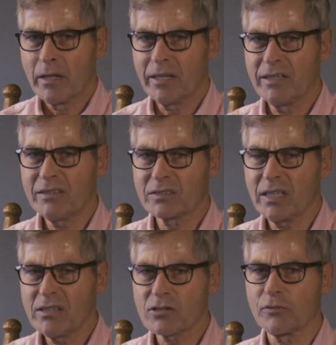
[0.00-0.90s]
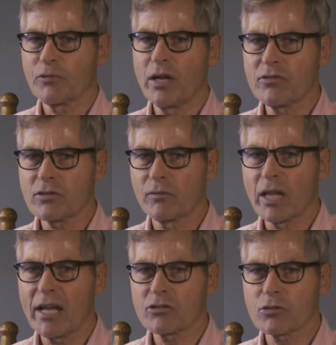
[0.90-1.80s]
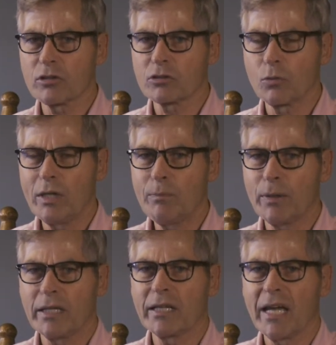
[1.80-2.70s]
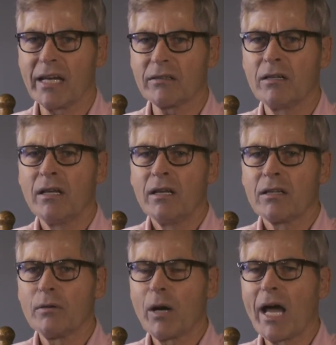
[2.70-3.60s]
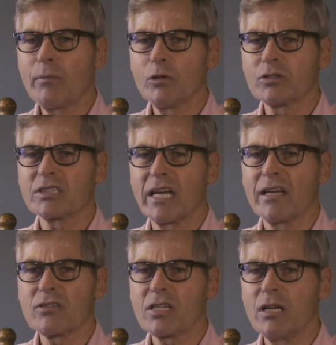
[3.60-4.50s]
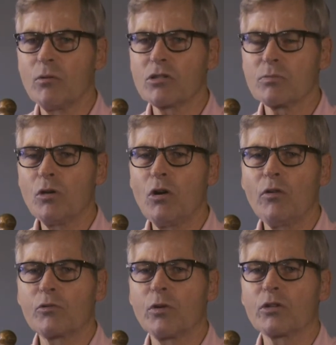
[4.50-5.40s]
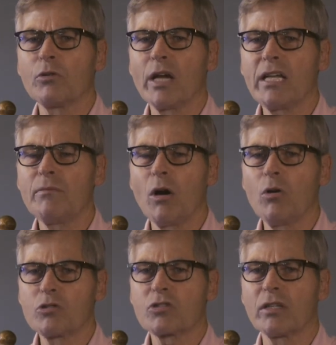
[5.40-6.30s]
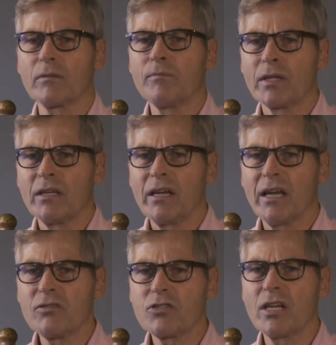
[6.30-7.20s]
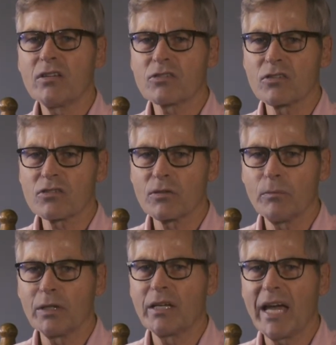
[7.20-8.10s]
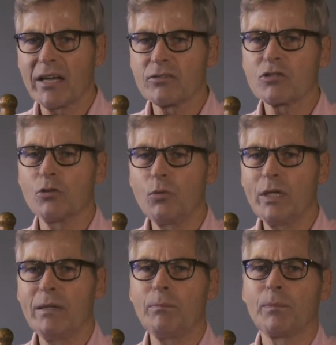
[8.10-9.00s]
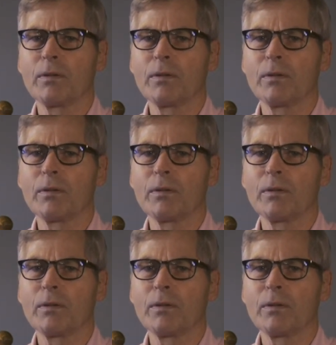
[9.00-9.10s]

and he sees the friends of Lazarus weeping, and the Bible says he was moved with great emotion, and Jesus began to weep.